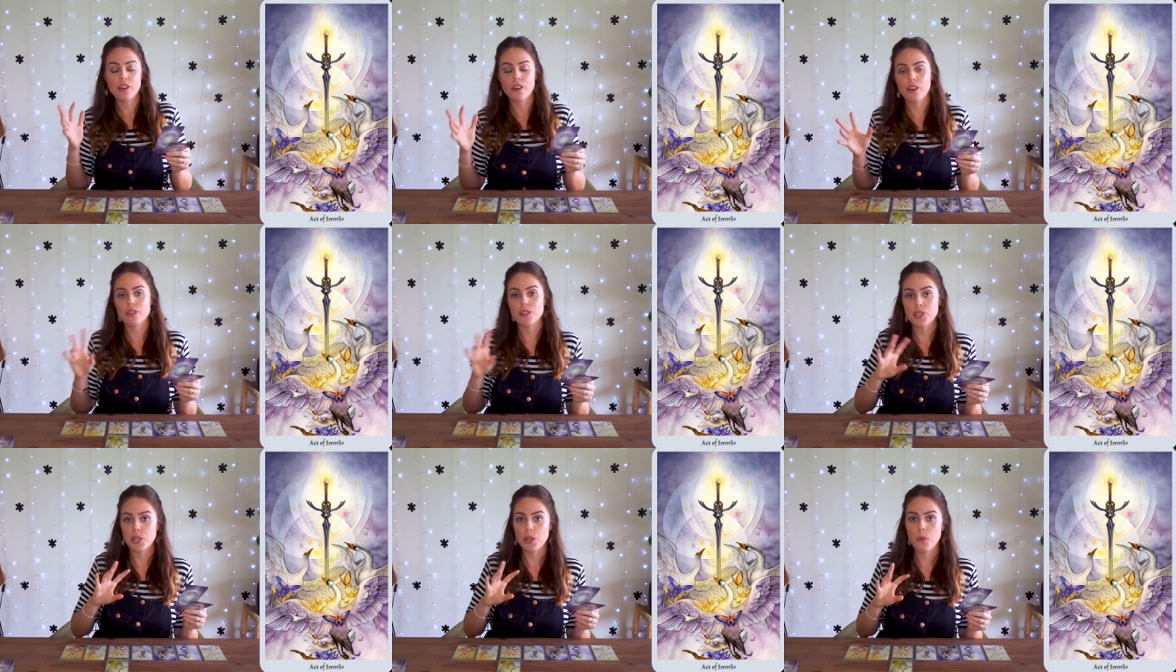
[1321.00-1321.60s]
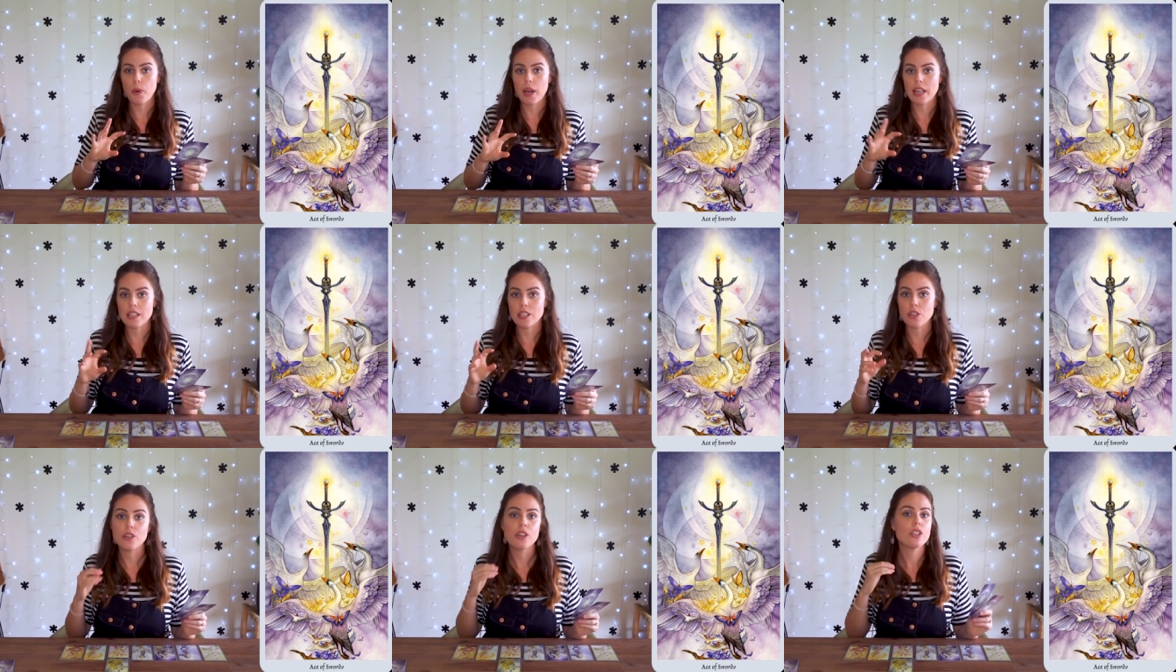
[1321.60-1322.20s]
can go two
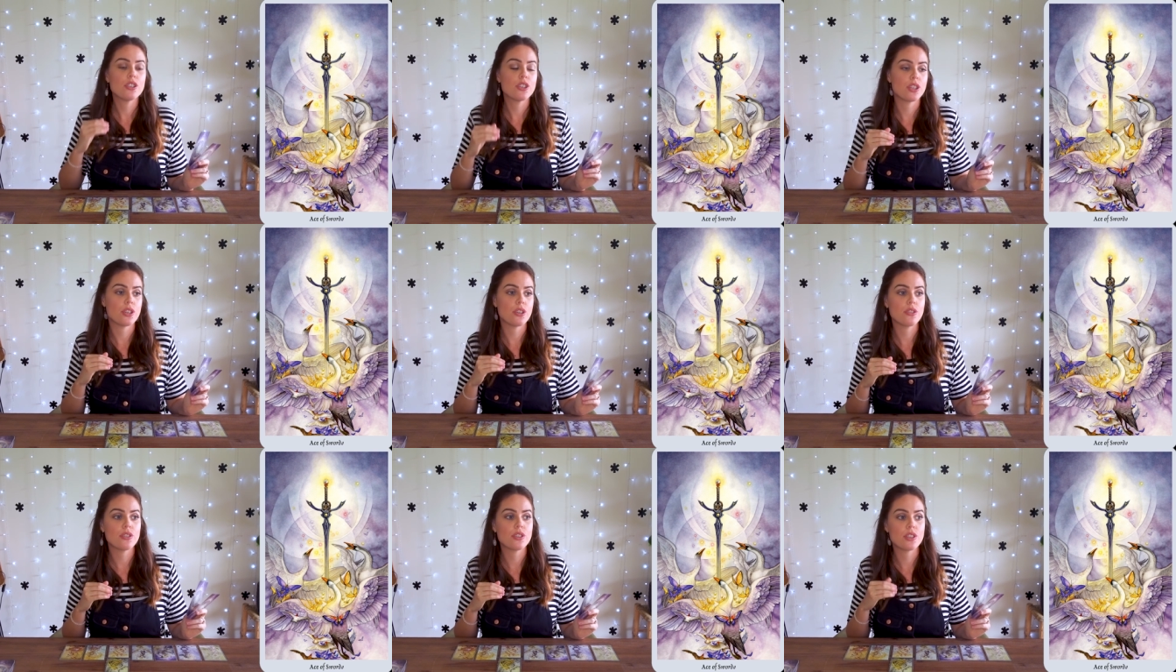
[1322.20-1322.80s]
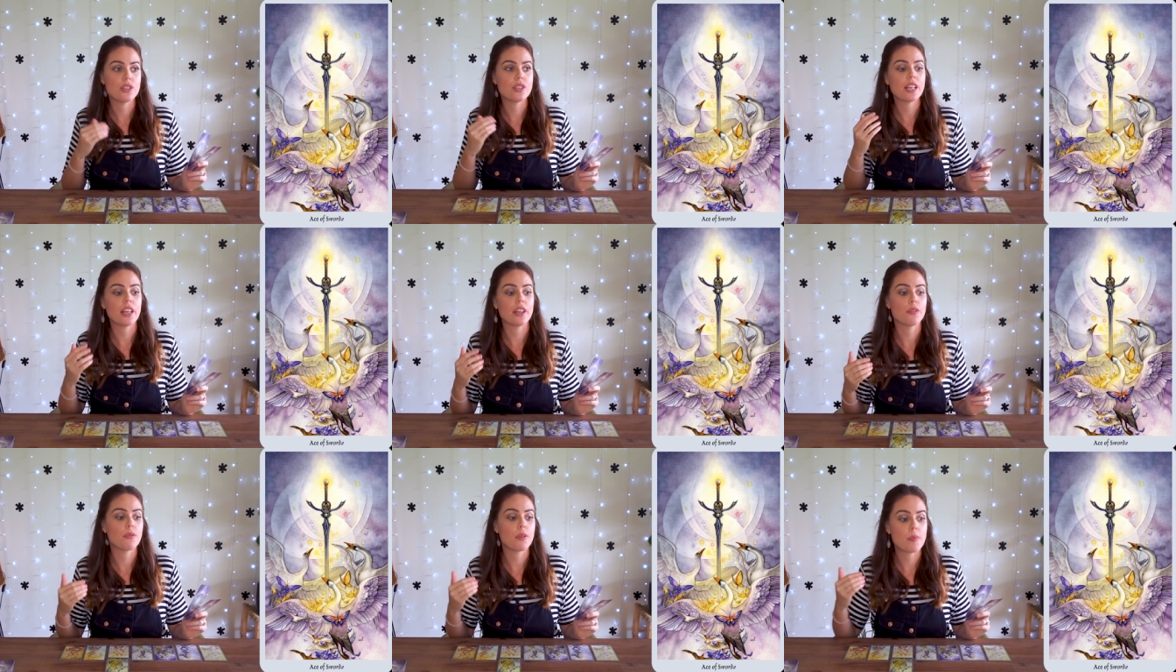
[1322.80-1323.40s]
ways. You can choose to
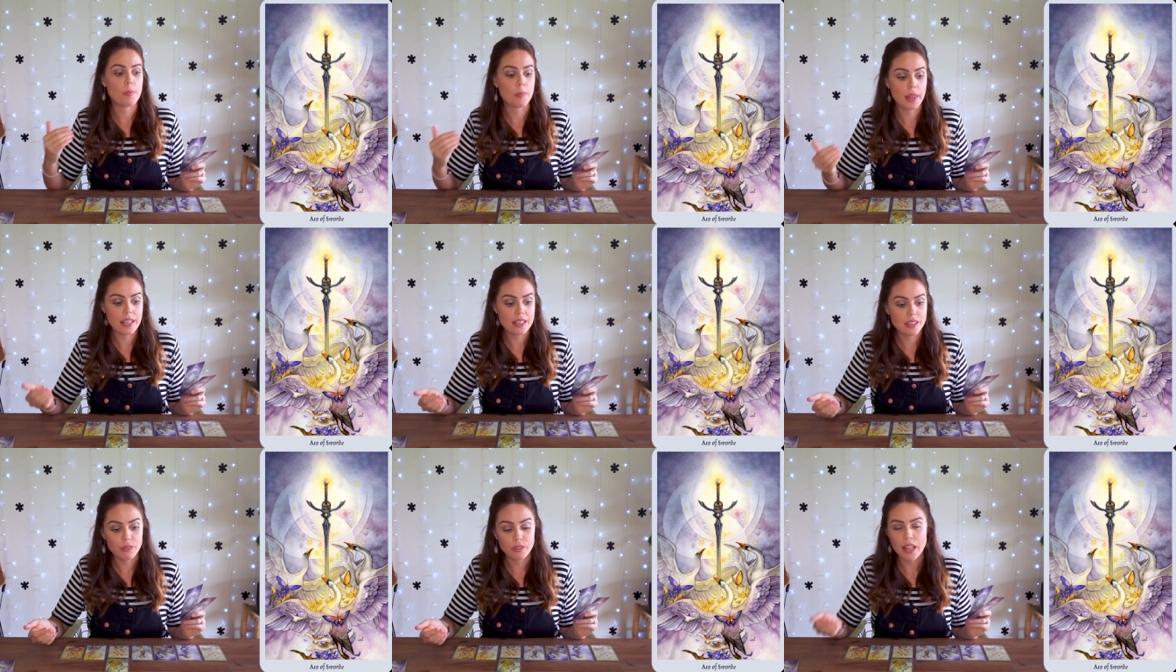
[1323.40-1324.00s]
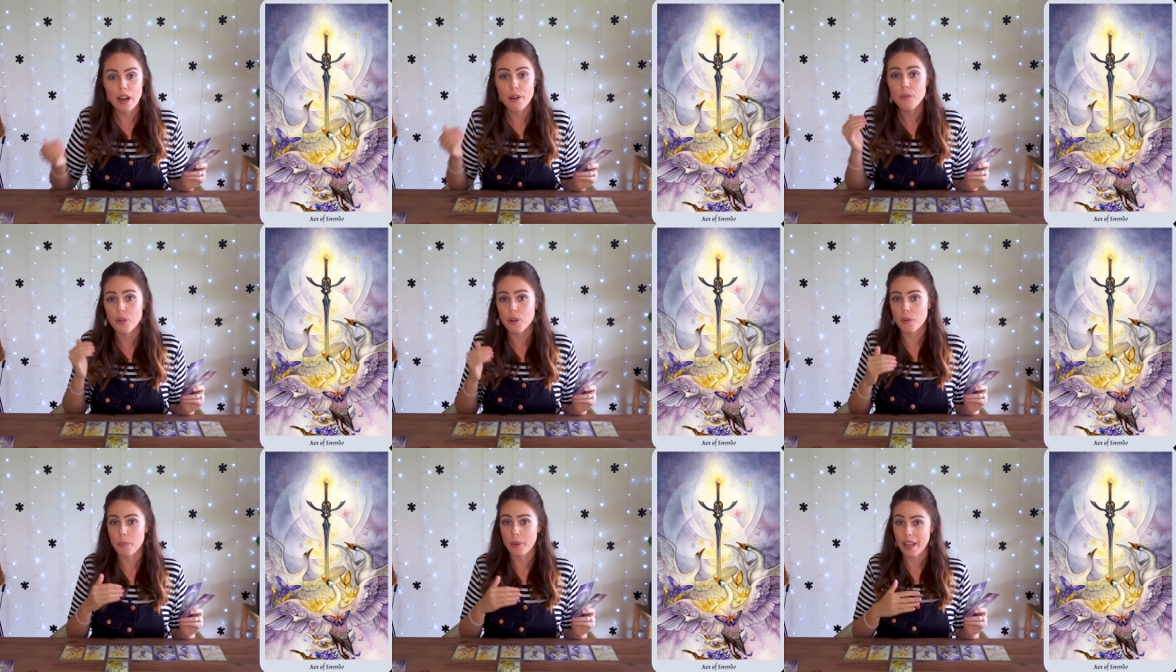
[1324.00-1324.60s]
tell them from a place of love
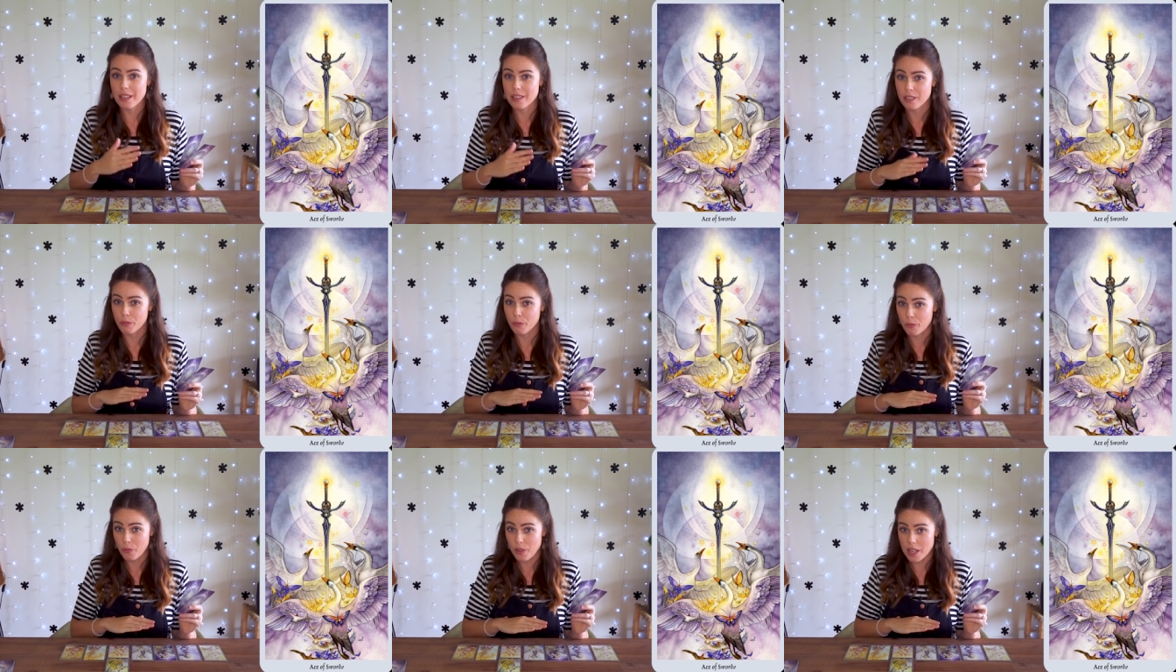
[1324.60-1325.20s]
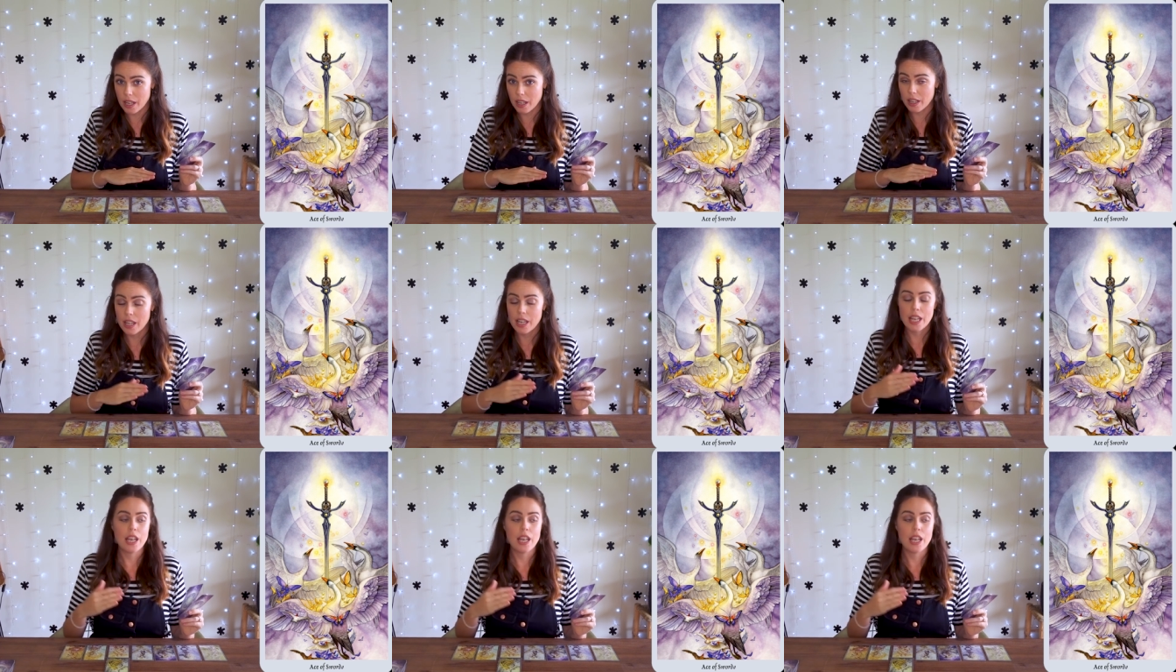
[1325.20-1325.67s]
or a place of fear.